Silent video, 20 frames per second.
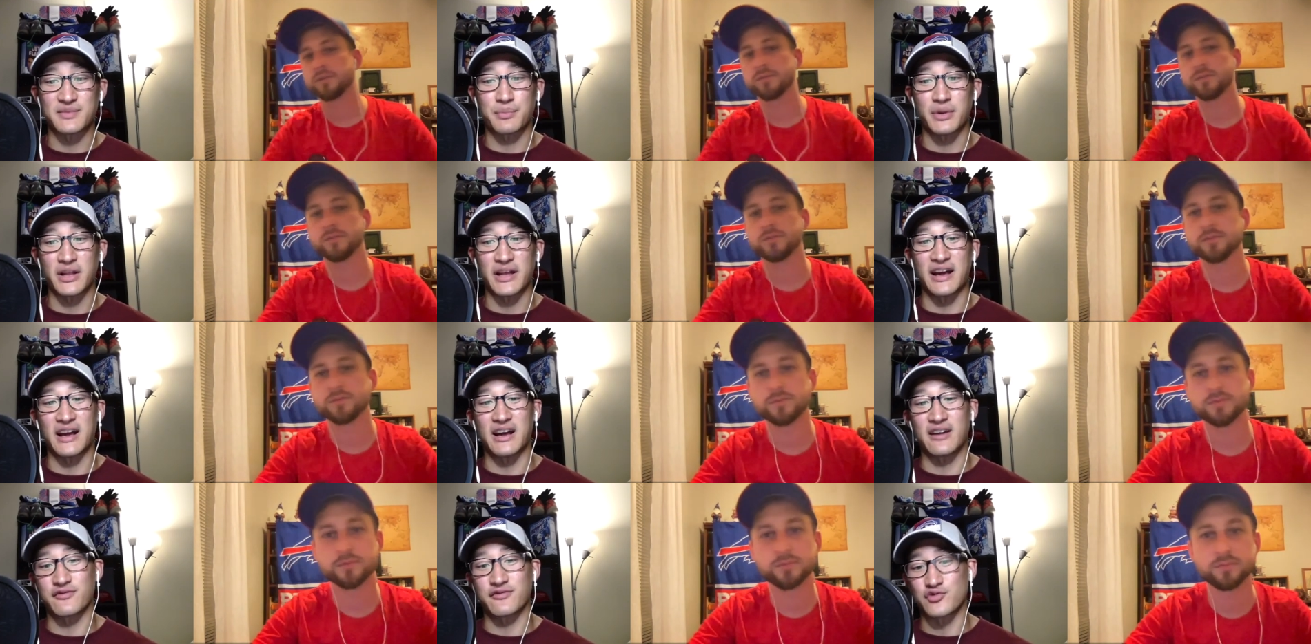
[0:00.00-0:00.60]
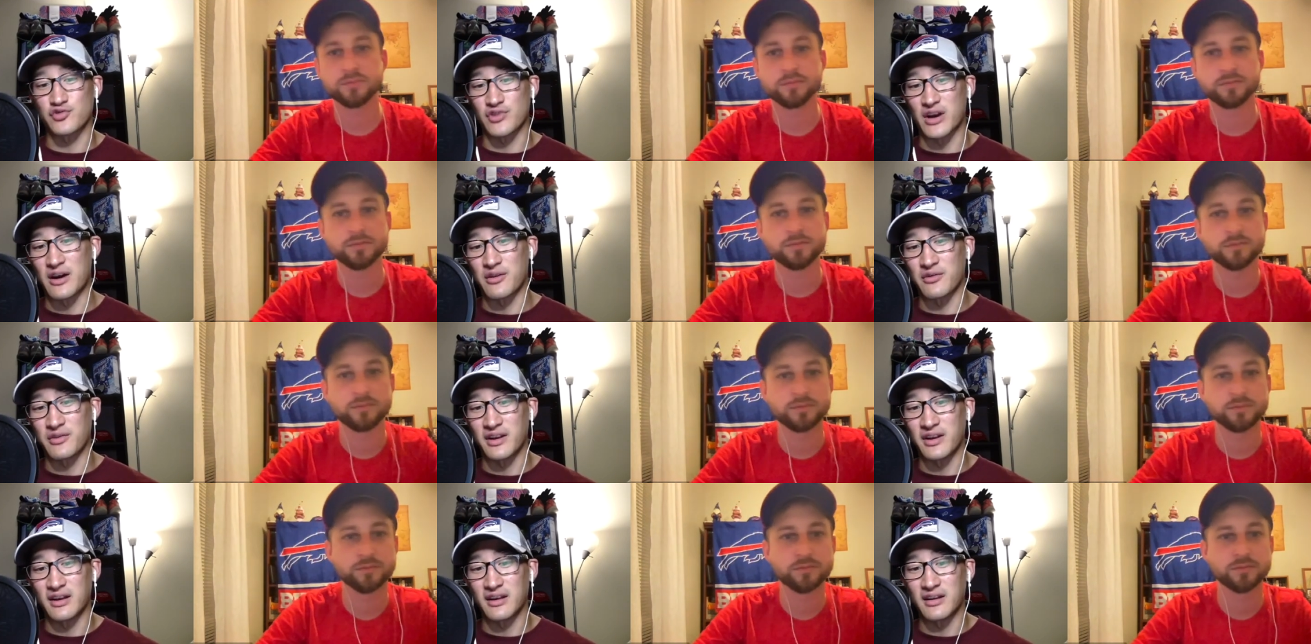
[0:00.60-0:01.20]
Speaker 1: playoff
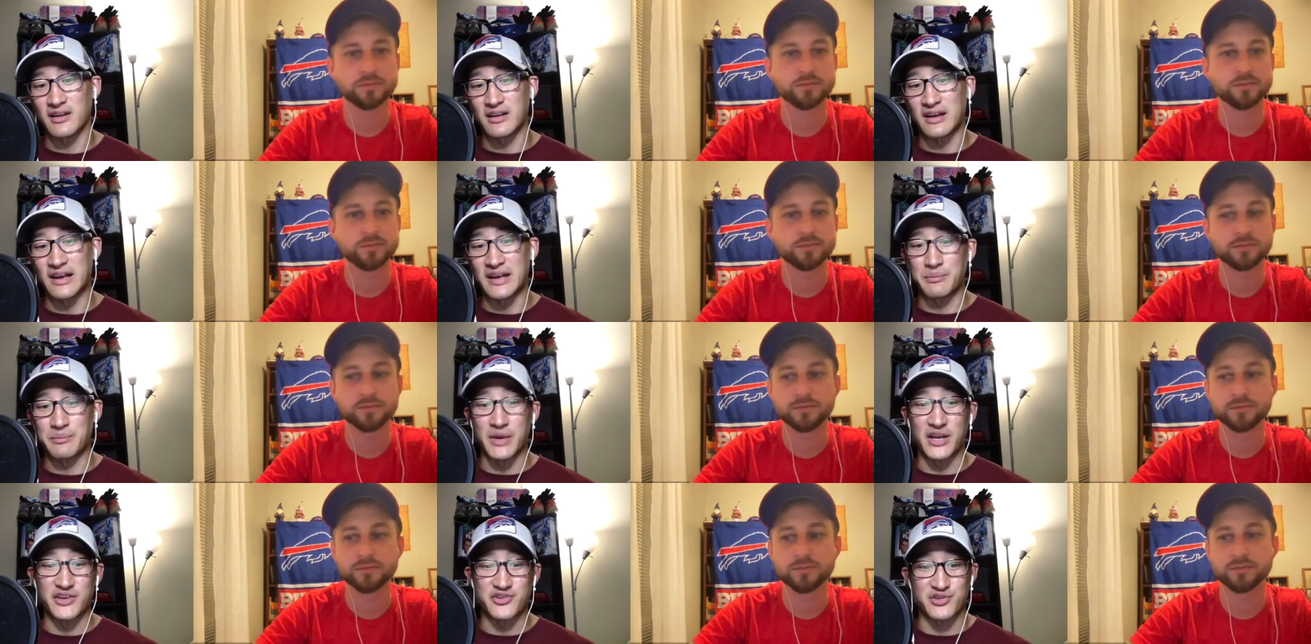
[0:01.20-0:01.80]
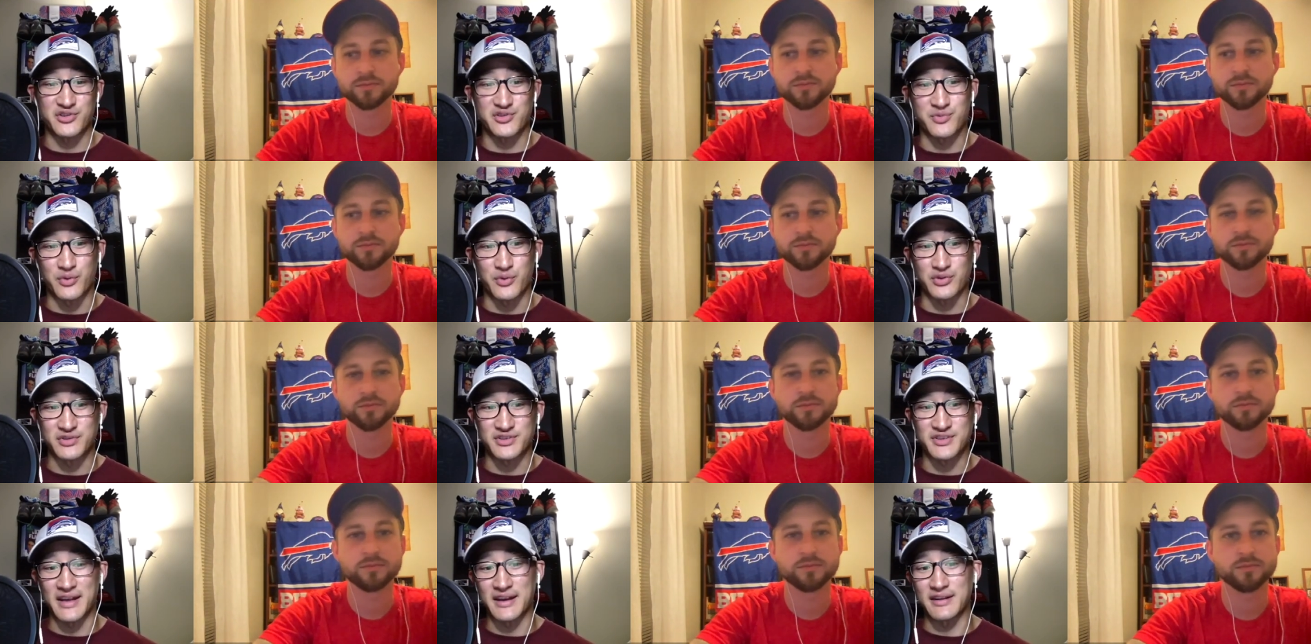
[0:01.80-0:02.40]
drought in major
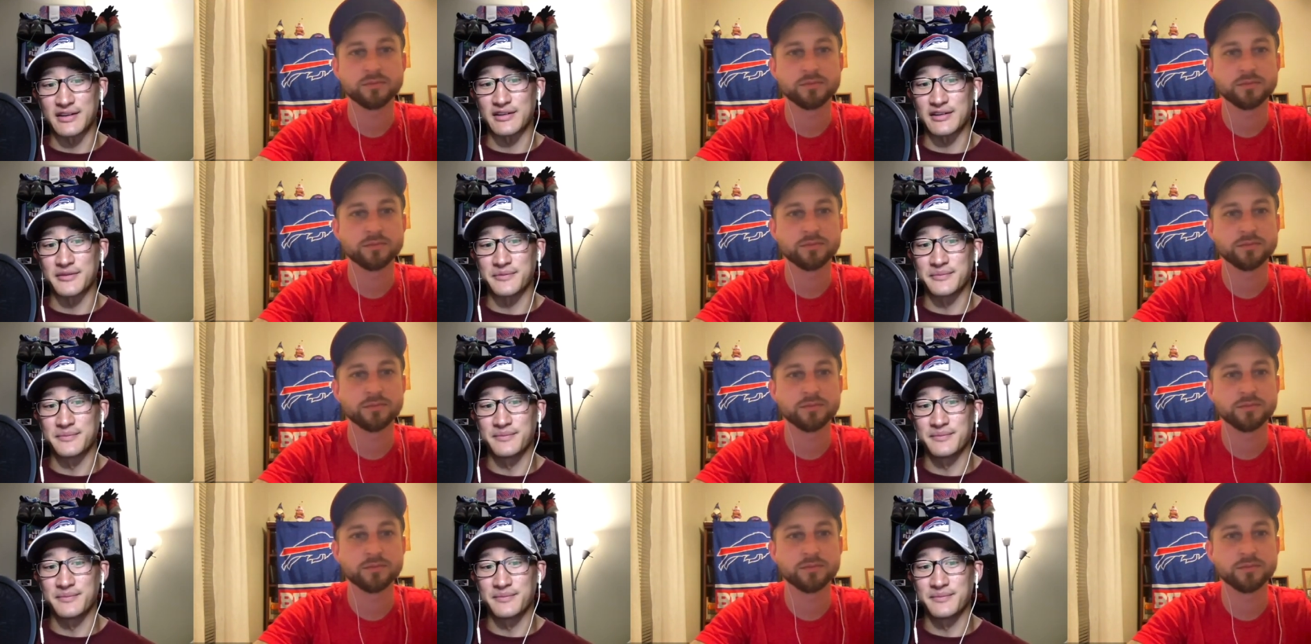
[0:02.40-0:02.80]
sports that year,